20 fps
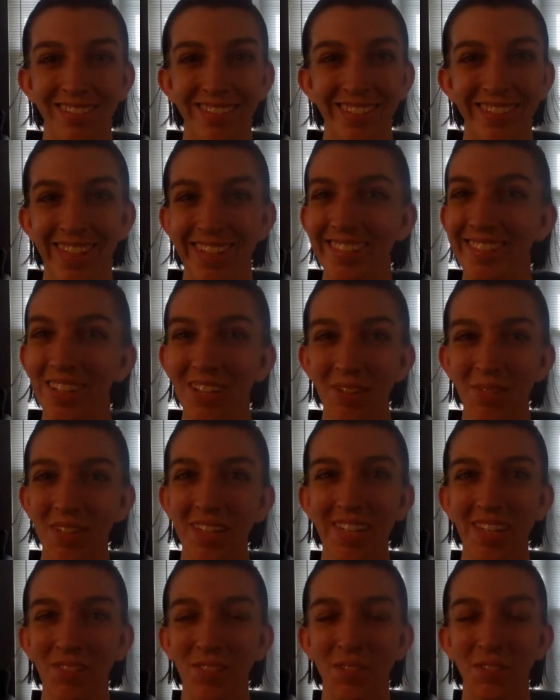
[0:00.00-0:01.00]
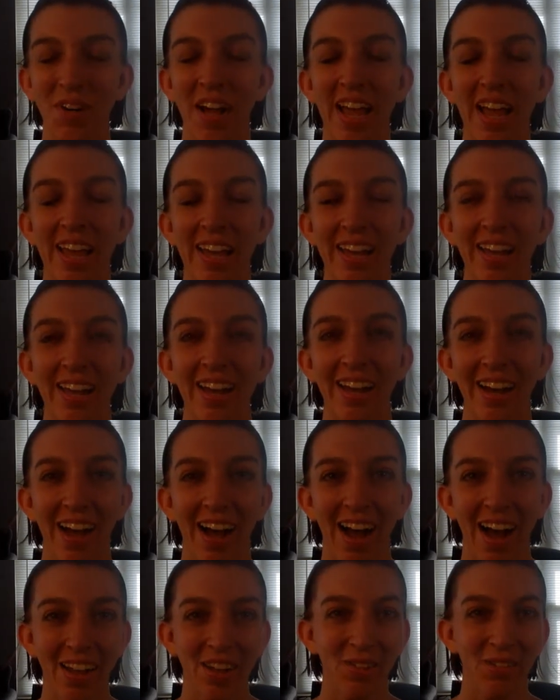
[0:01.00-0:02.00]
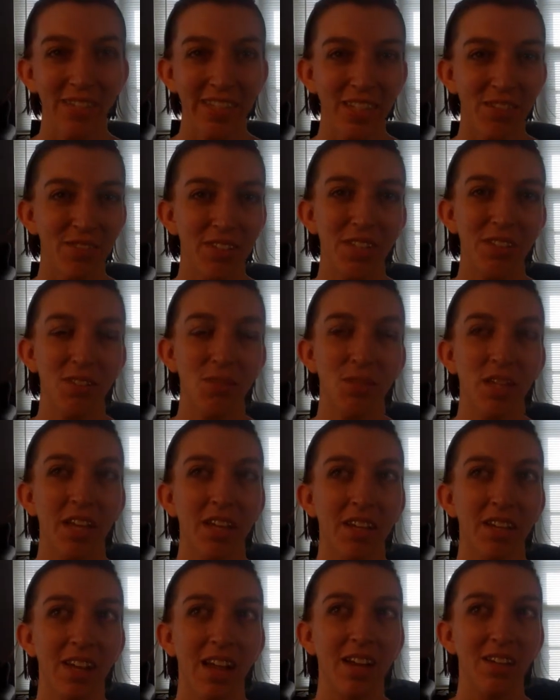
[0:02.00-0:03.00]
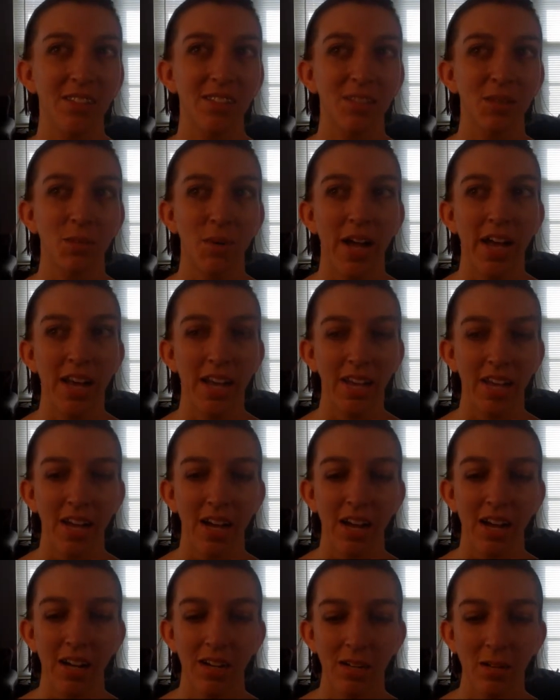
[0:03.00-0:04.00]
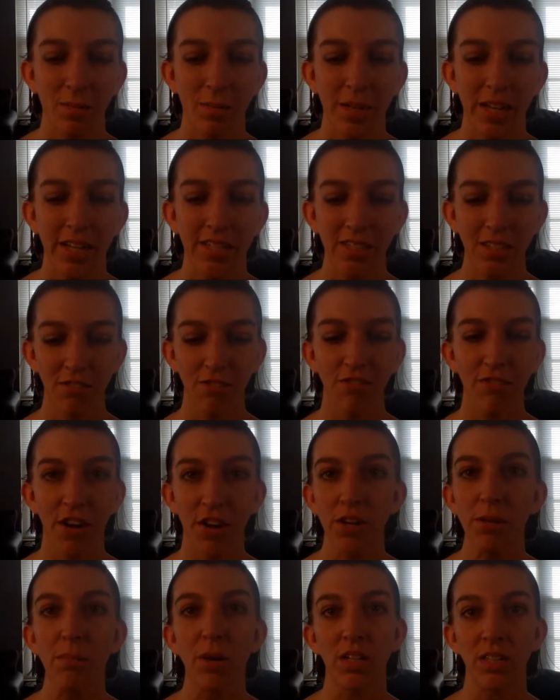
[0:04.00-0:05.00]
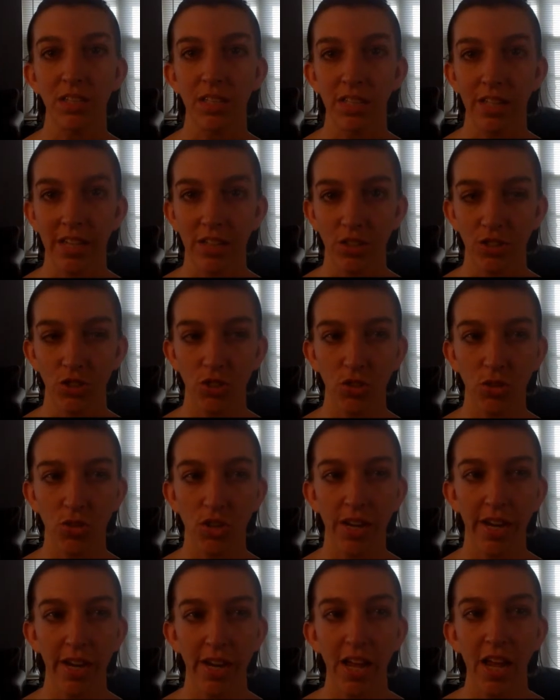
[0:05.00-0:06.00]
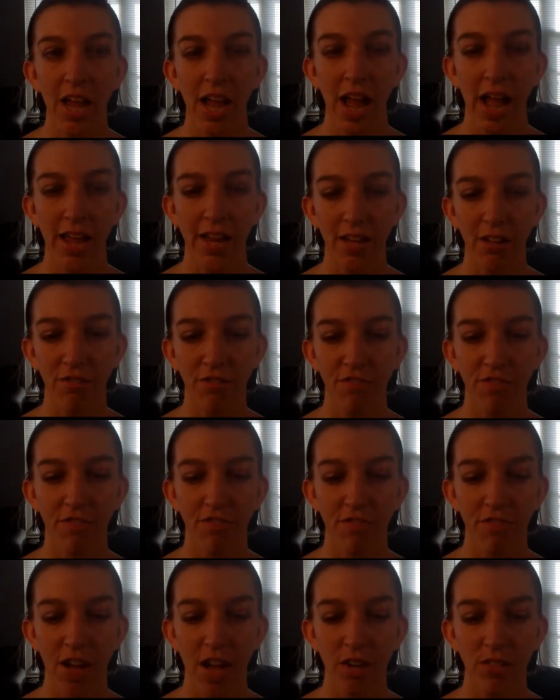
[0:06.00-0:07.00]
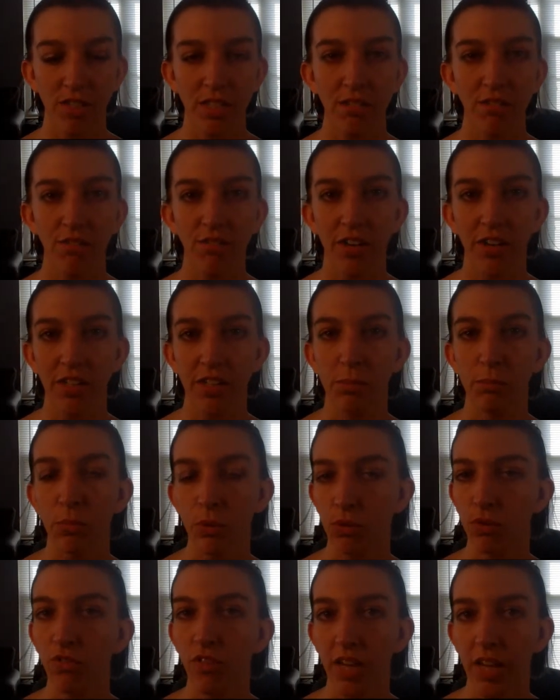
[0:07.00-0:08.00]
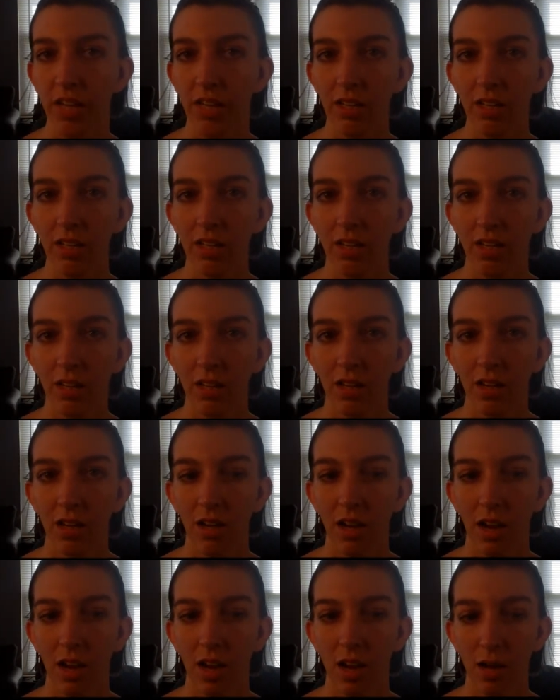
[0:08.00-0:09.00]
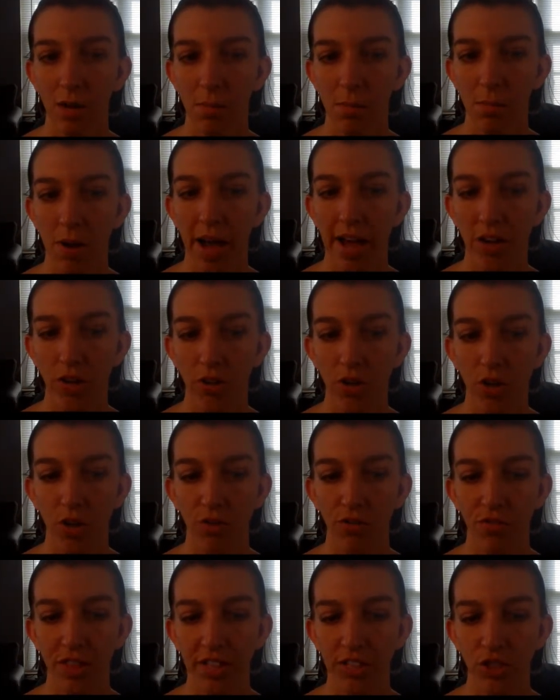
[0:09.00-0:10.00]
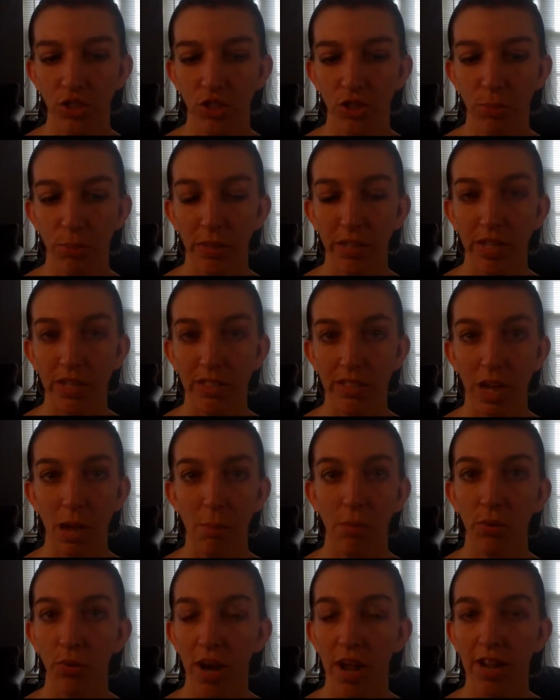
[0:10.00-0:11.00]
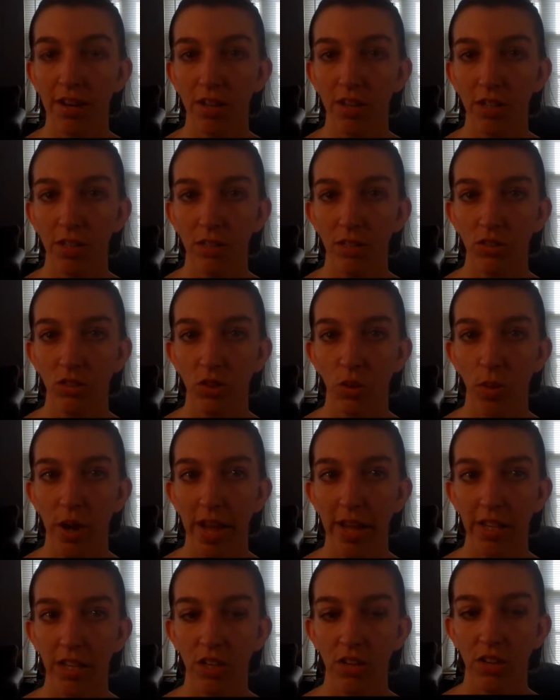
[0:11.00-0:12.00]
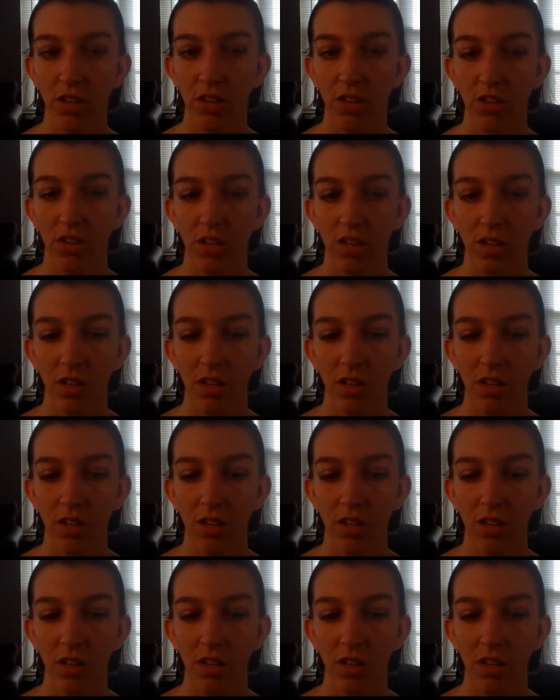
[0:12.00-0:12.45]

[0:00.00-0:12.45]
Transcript: That's all I'm going to give away. I don't want to give anything else away. It's a very multi-layered story, and I found it very moving. I don't know if that's just because I'm a writer, so I could